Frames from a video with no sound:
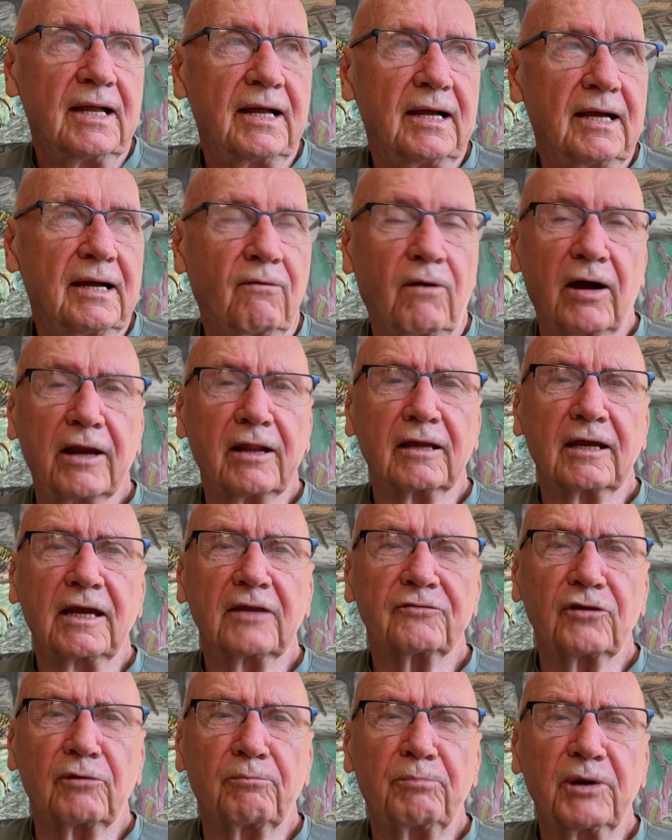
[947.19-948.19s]
want to
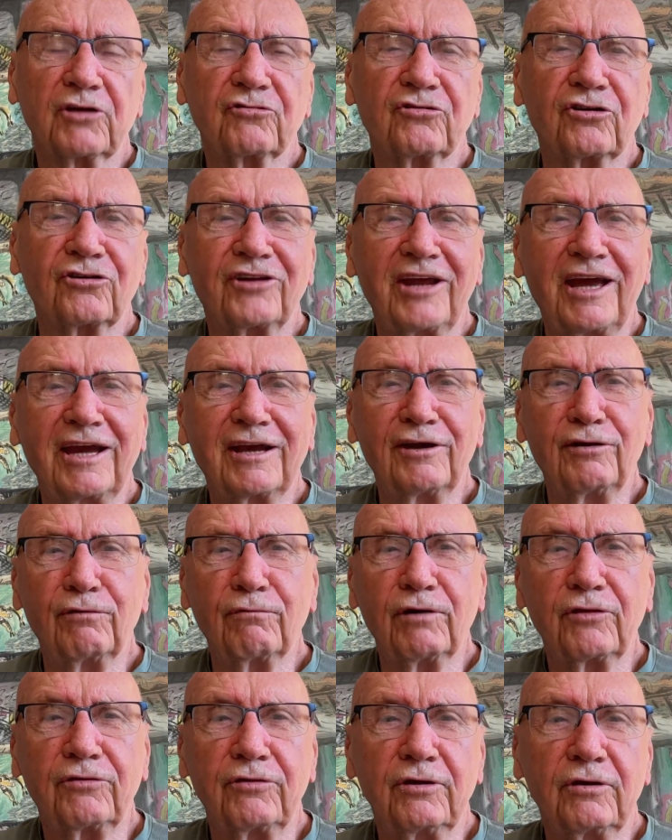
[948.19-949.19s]
get their picture taken
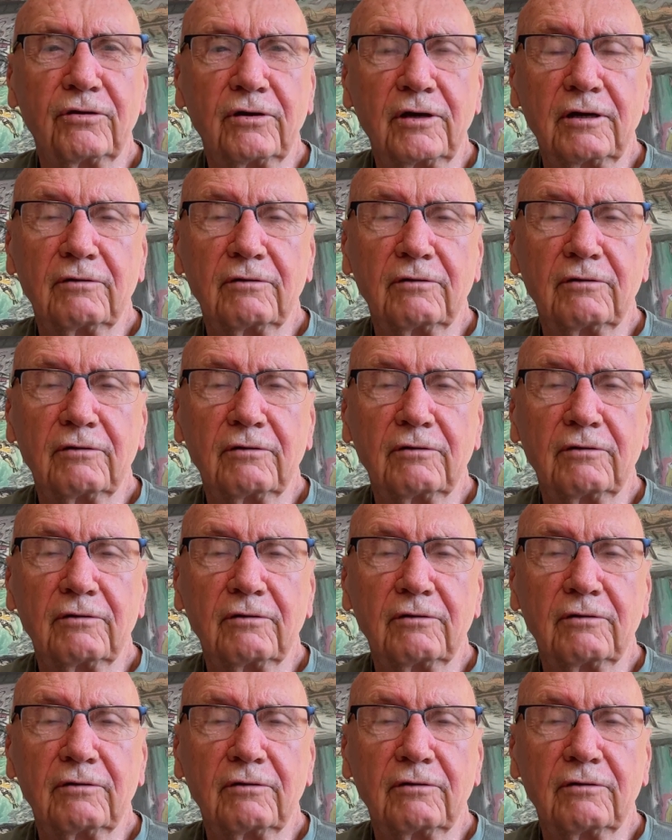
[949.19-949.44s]
with you.